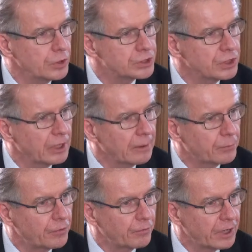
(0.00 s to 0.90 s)
which
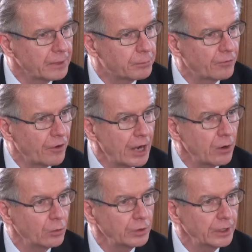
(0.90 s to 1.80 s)
can
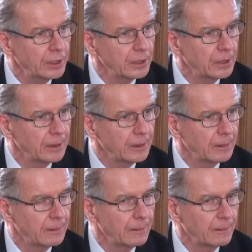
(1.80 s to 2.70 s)
provide only
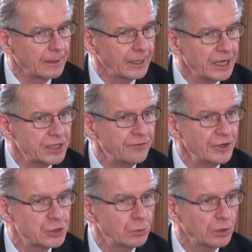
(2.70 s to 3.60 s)

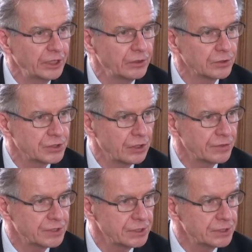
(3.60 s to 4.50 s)
individual legal
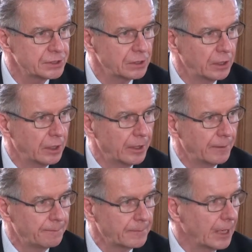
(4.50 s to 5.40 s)
services.
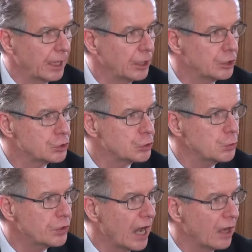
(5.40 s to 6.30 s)
In
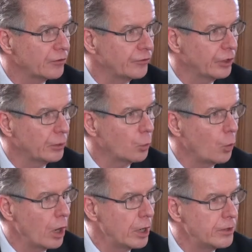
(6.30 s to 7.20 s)
2001,
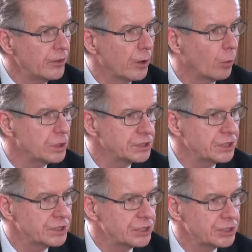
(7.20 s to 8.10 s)
there was
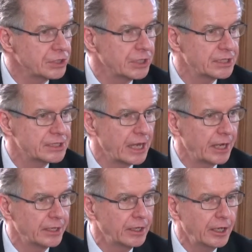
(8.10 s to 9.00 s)
a decision that
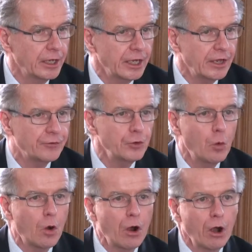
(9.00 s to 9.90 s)
said, if
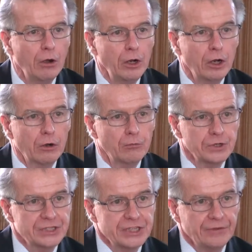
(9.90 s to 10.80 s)
you are
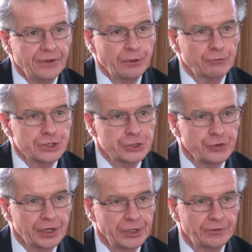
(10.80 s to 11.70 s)
receiving
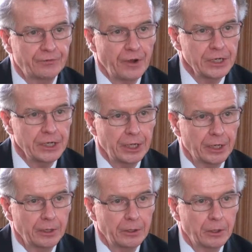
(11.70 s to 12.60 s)
restricted funding,